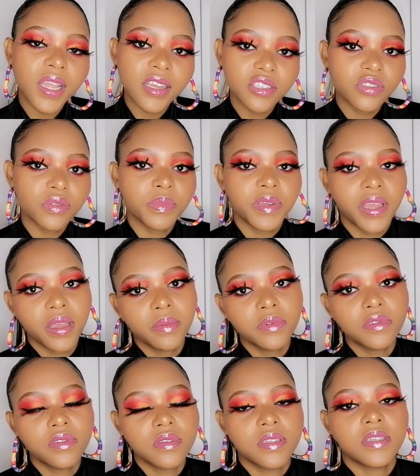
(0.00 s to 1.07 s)
i should be able
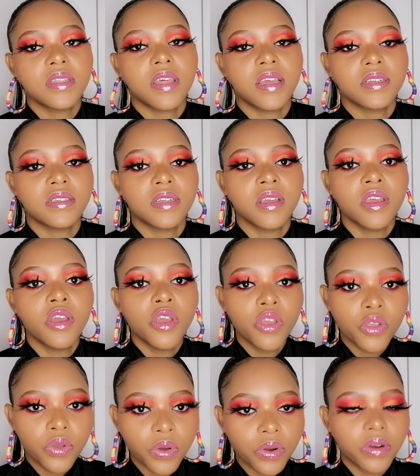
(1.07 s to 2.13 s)
to see that
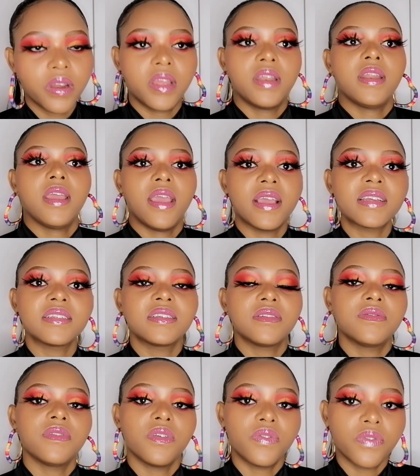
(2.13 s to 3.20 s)
you're an
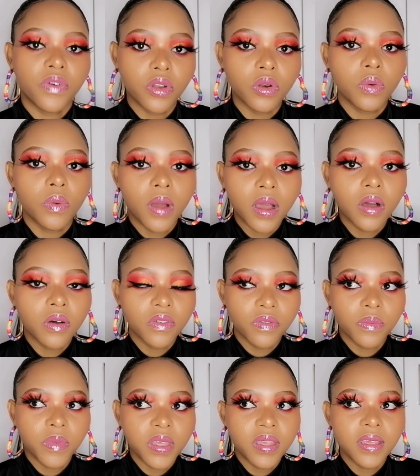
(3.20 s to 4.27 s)
active follower of
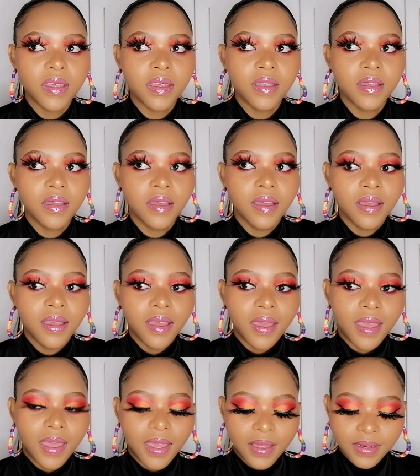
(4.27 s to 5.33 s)
me
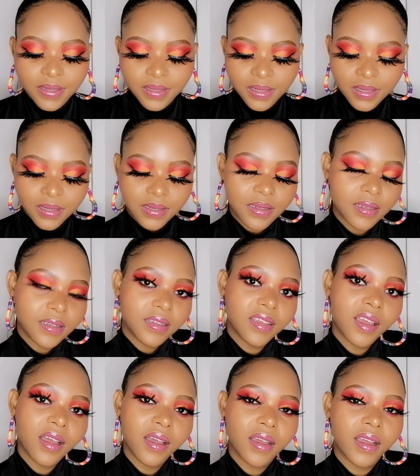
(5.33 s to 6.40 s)
and
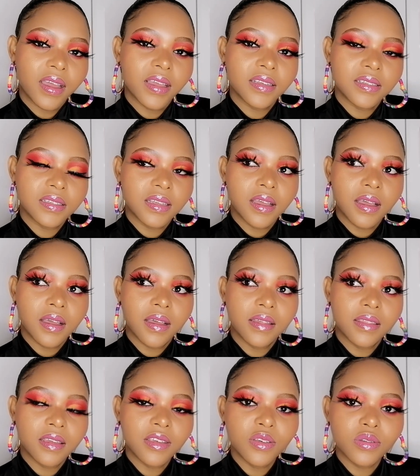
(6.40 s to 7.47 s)
yeah guys uh
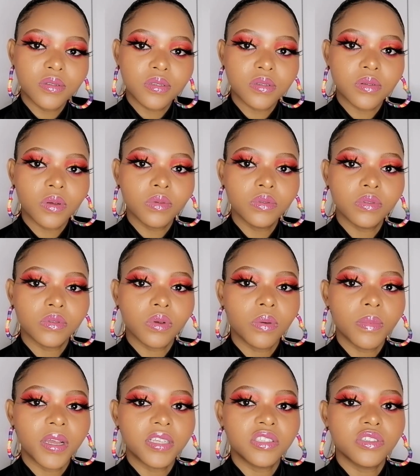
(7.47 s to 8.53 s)
thank you so so
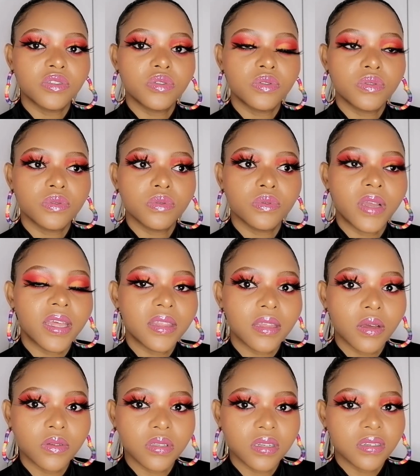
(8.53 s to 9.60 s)
much to a
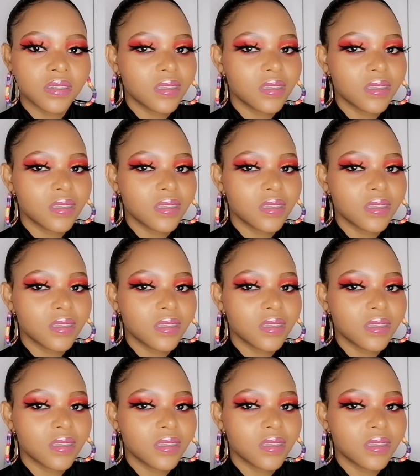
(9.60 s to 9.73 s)
thousand